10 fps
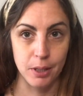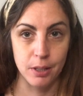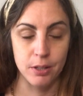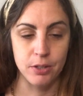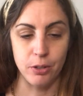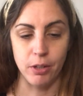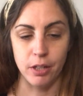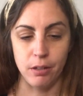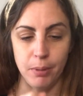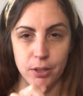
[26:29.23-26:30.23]
So
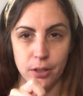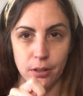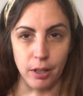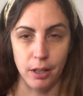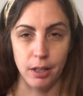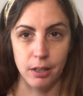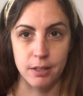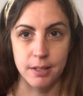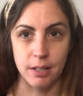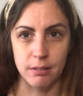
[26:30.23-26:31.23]
like you imagine cutting it and
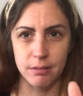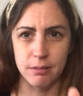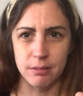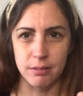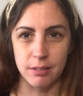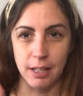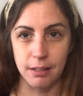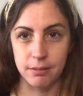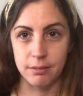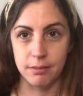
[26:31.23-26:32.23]
it's like, oh,
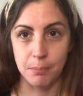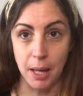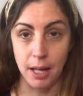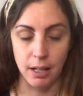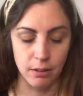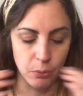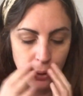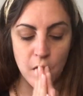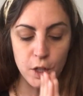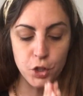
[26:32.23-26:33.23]
like pain or
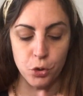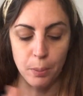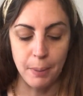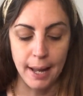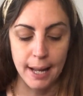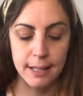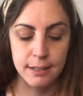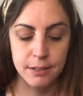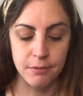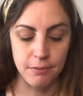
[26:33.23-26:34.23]
whatever.
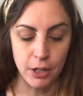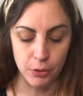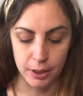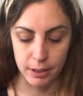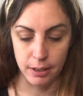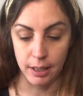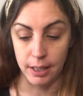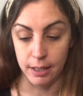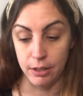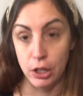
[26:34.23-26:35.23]
Trepanned veteran. I
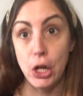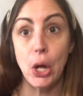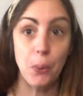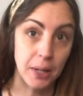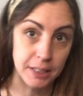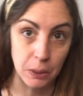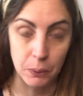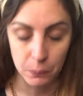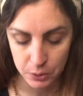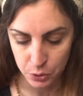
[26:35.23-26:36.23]
had no idea
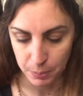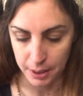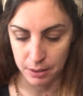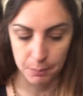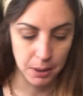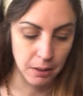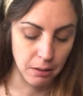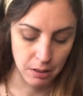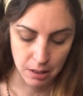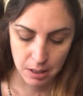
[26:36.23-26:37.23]
what the word trepanned
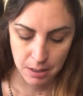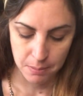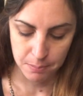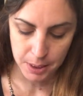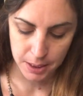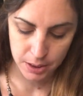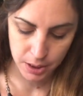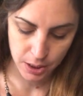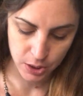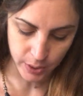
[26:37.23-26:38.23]
meant,
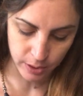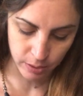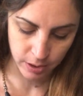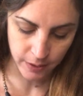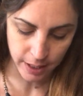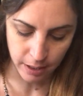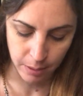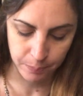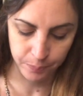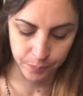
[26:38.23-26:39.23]
so I had to look that
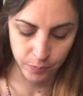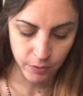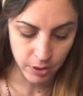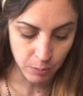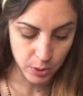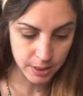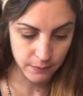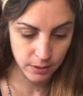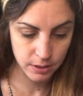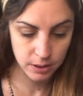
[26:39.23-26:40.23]
up. I feel like I'm always
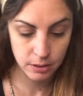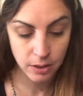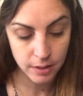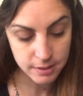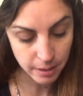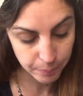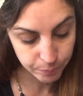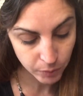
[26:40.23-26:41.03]
having to look things up.